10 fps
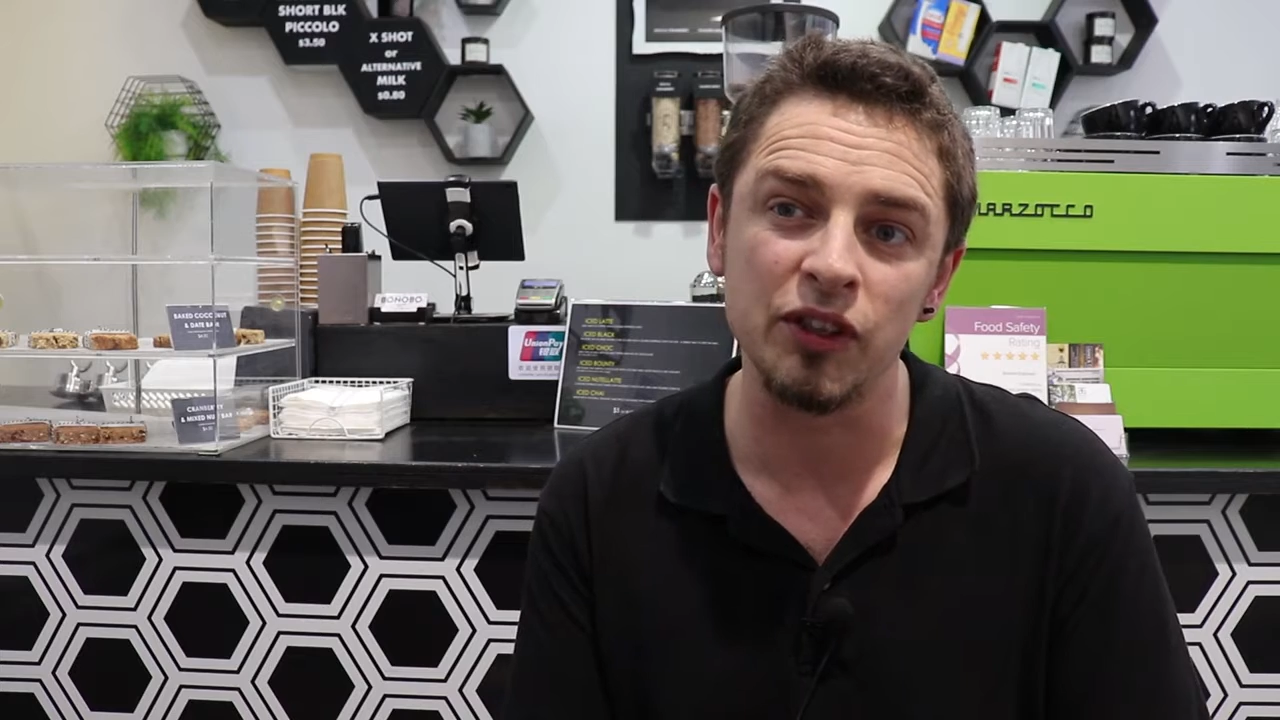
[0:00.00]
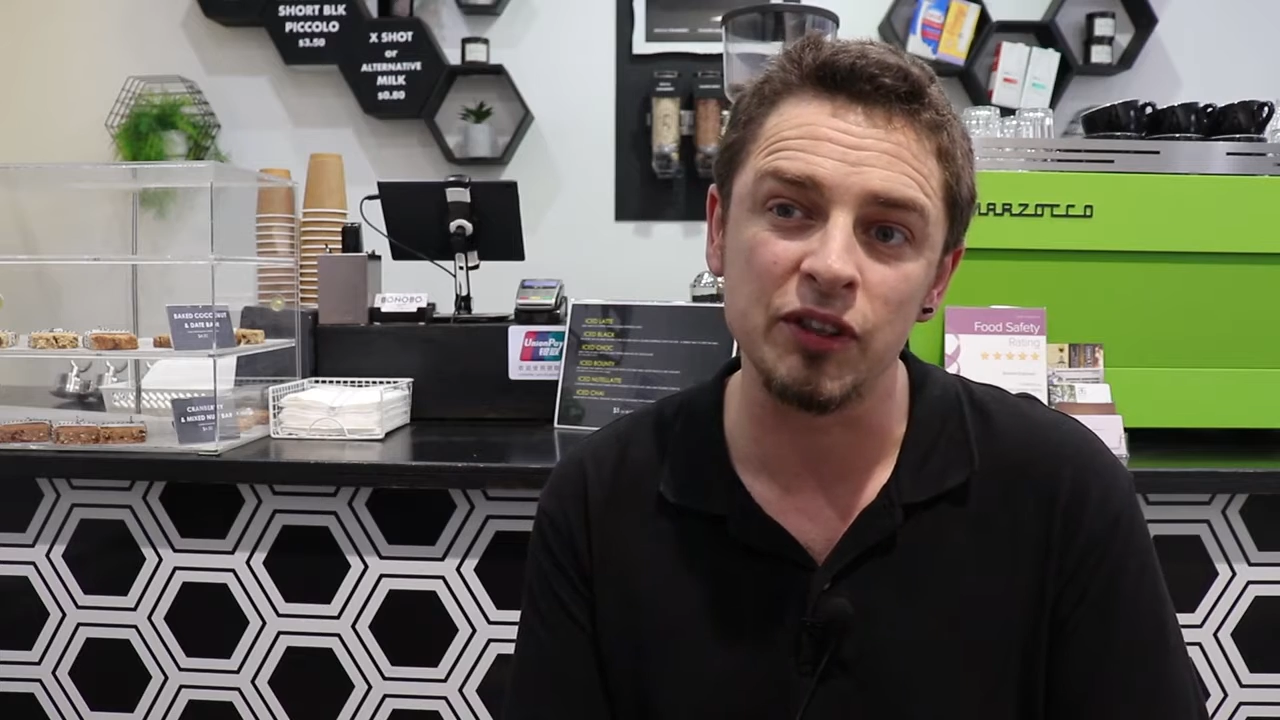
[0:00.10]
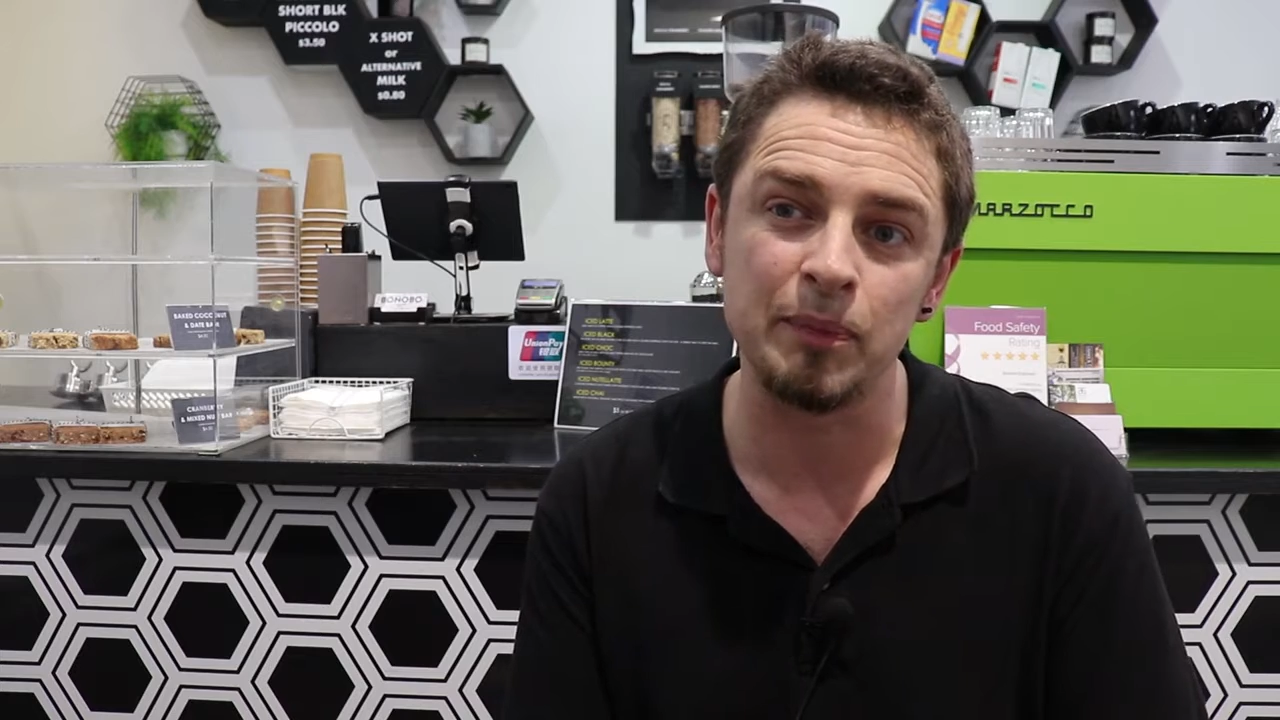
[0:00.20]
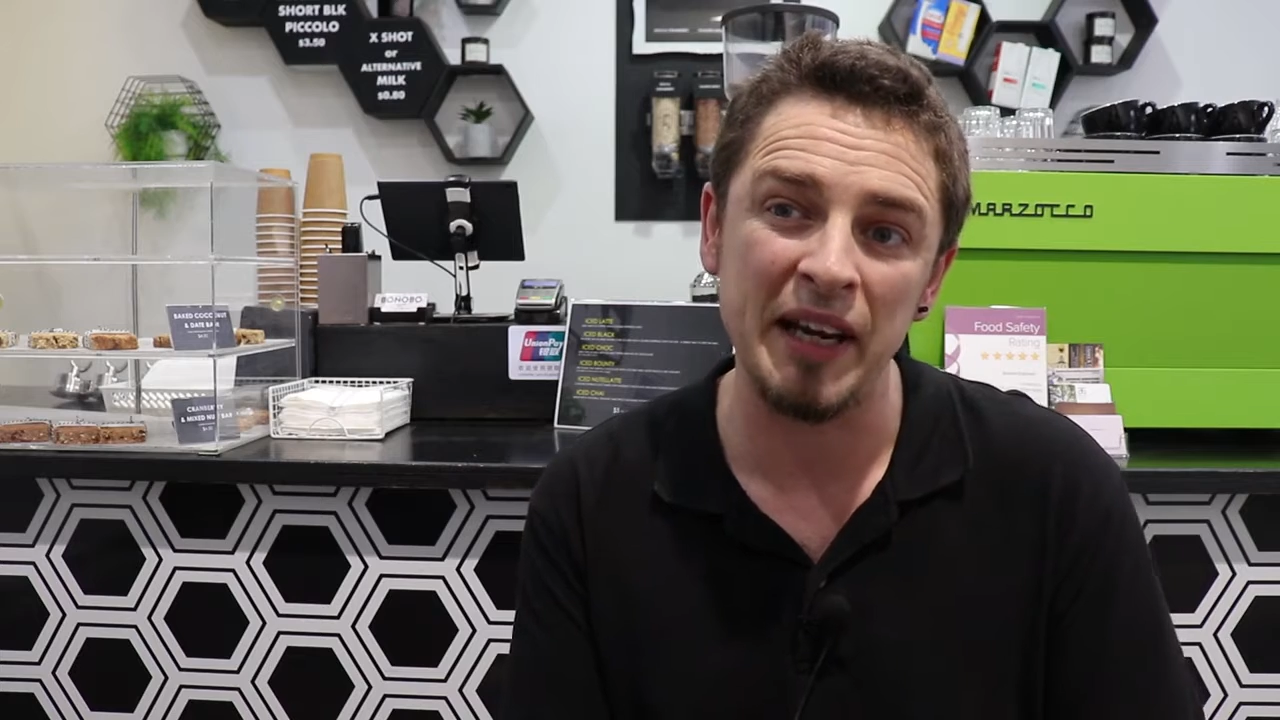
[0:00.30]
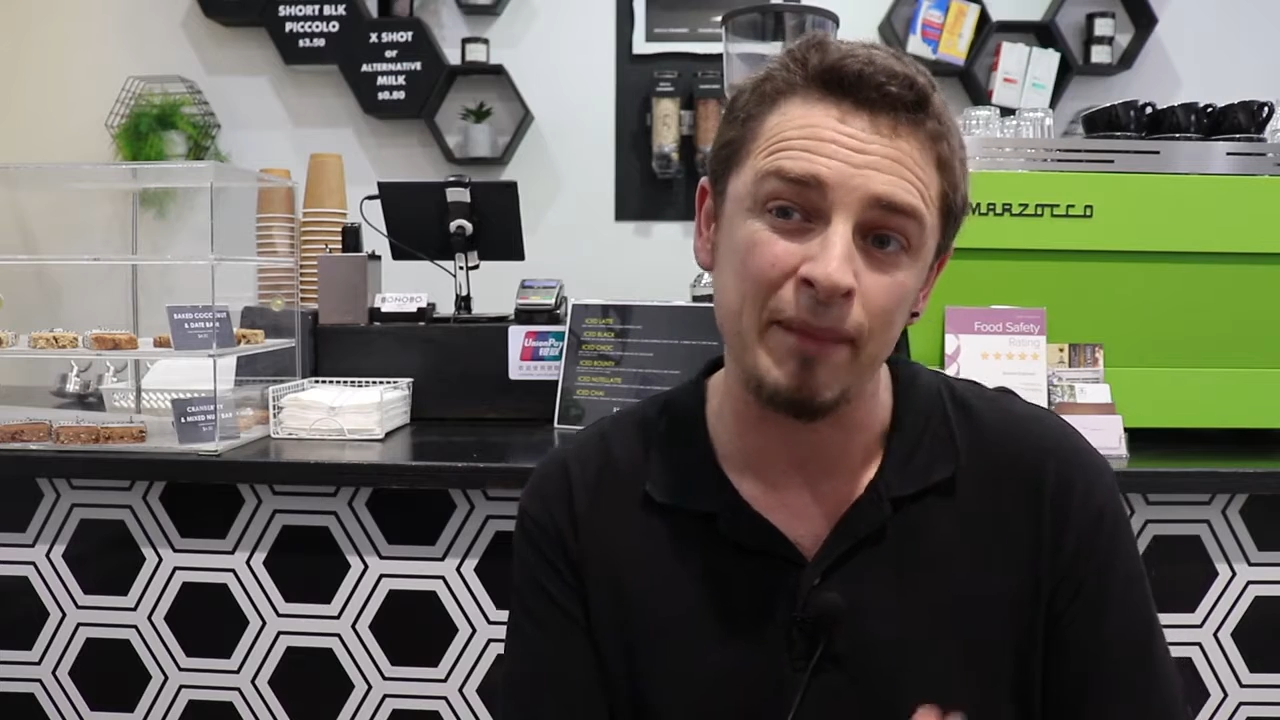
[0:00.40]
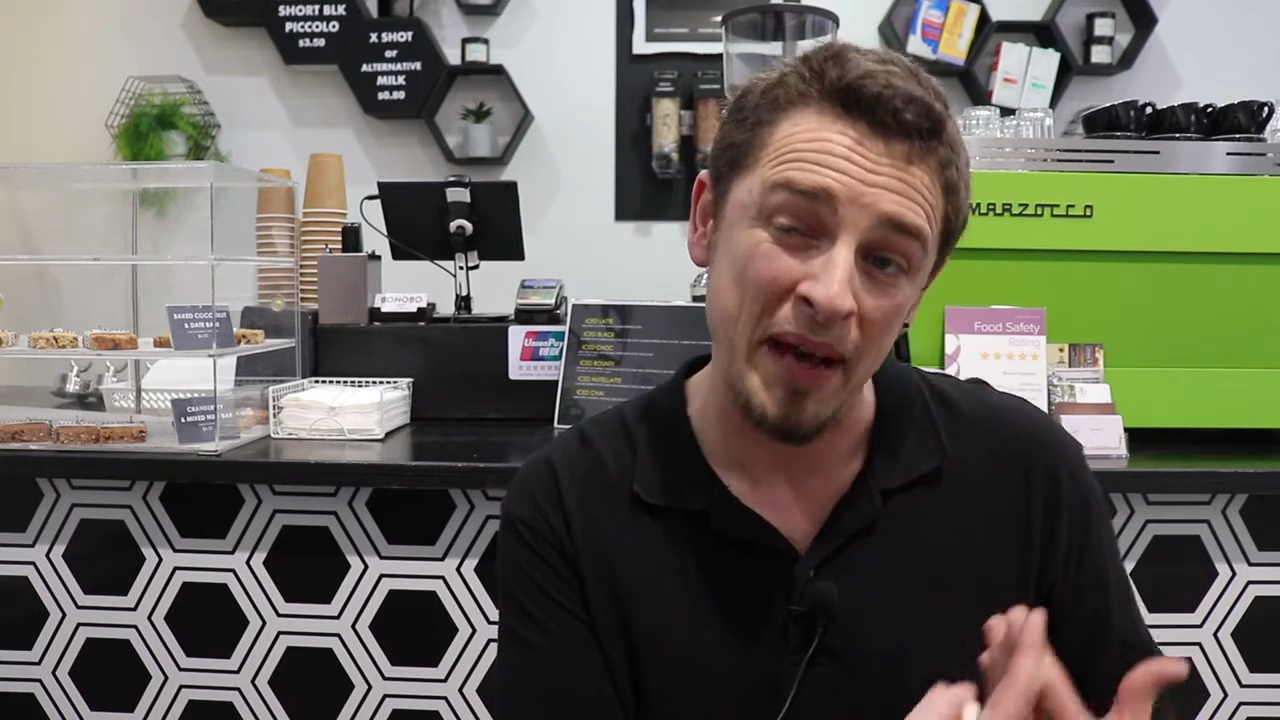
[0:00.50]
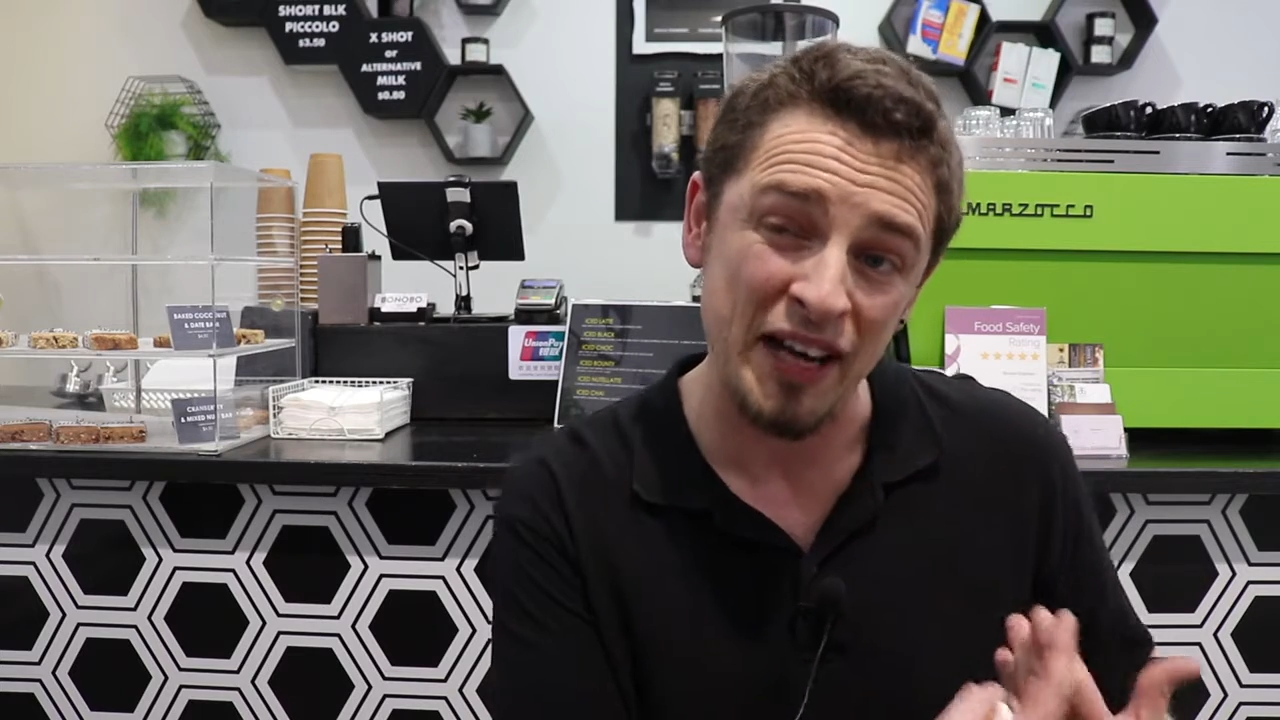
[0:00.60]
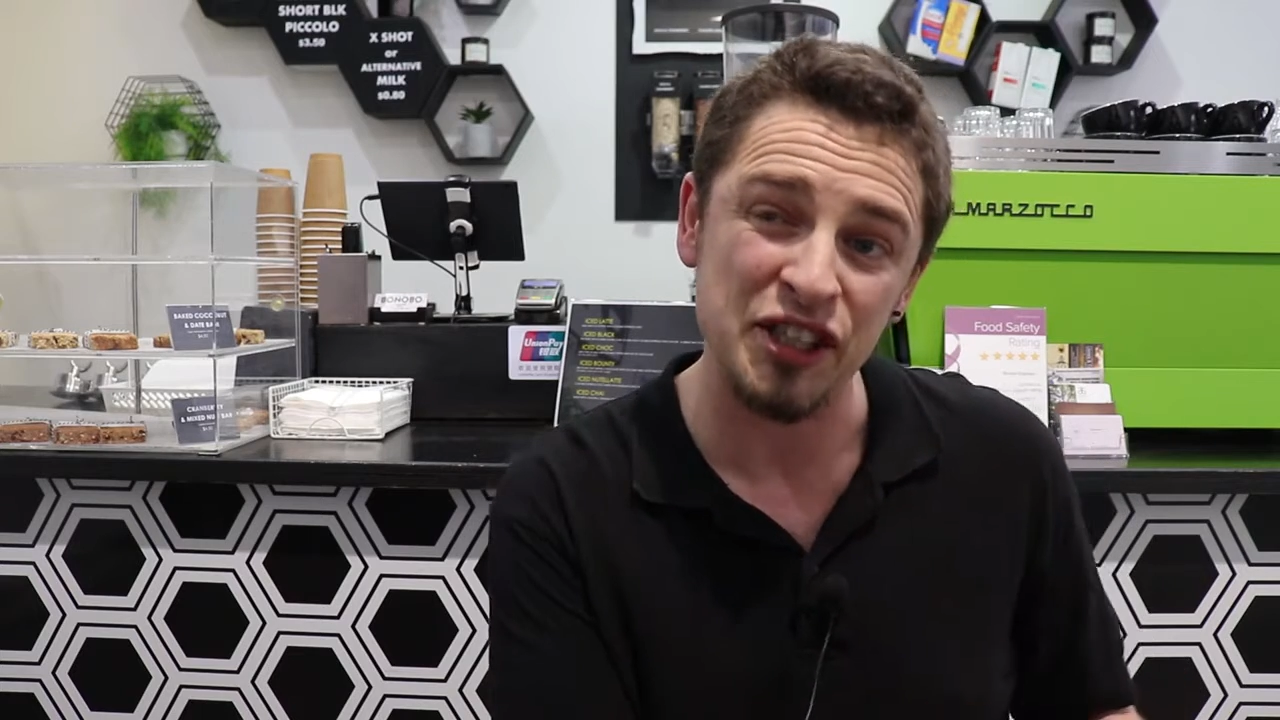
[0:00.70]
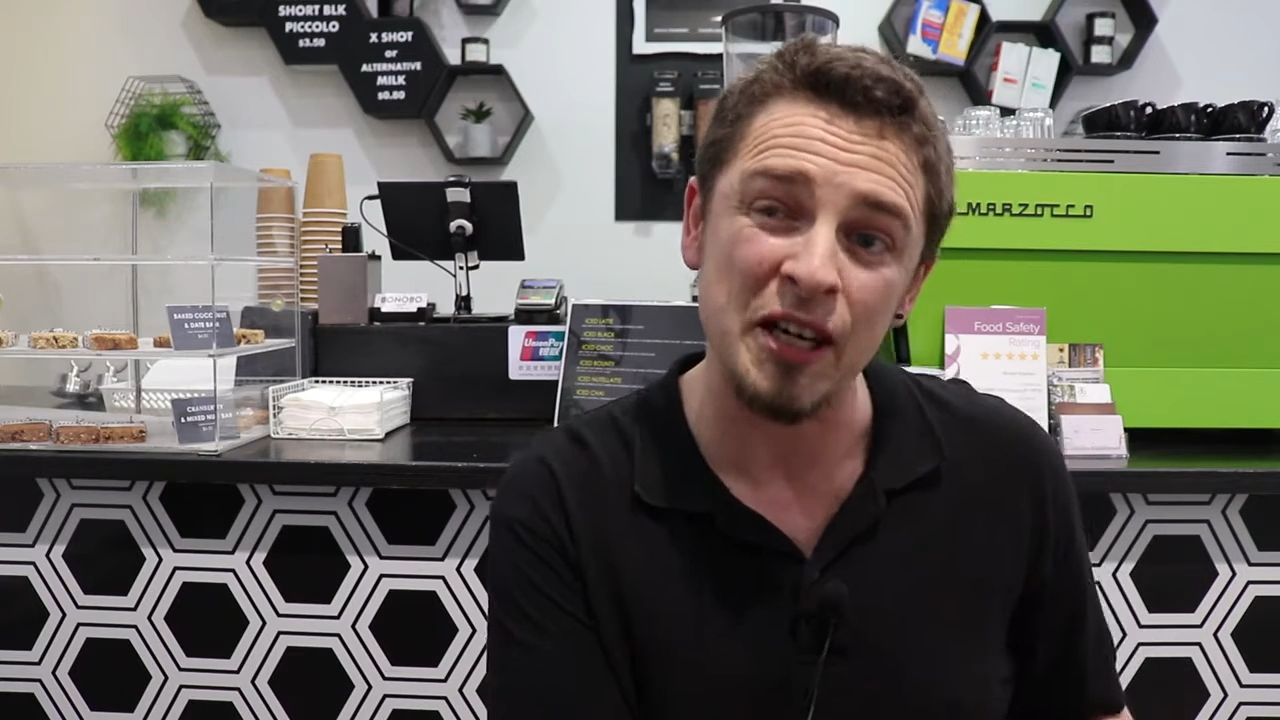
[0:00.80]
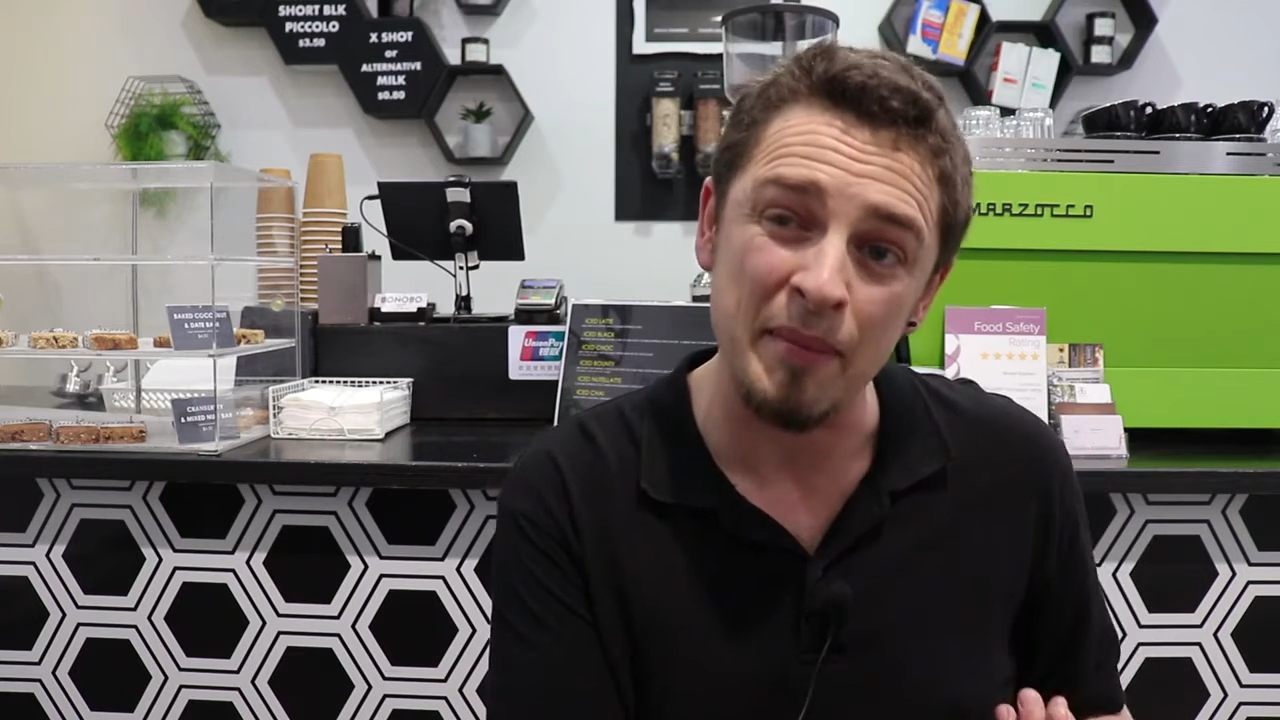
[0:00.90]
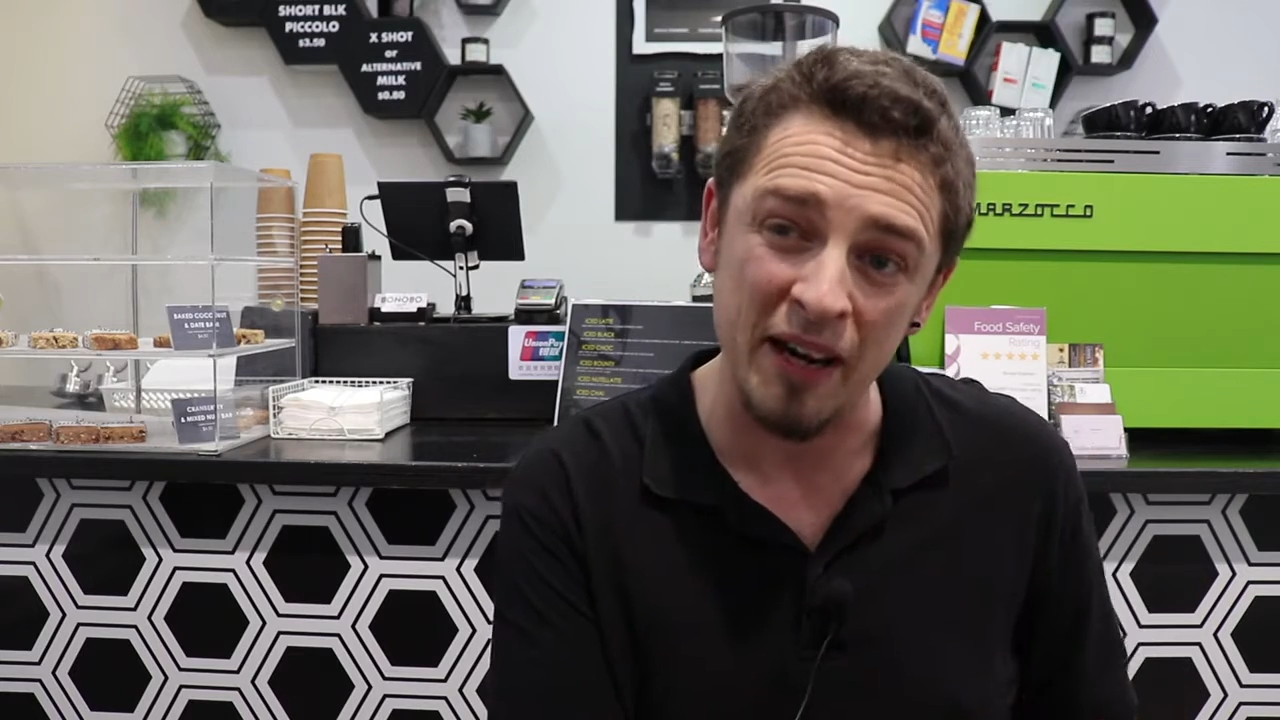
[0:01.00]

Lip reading: was being passionate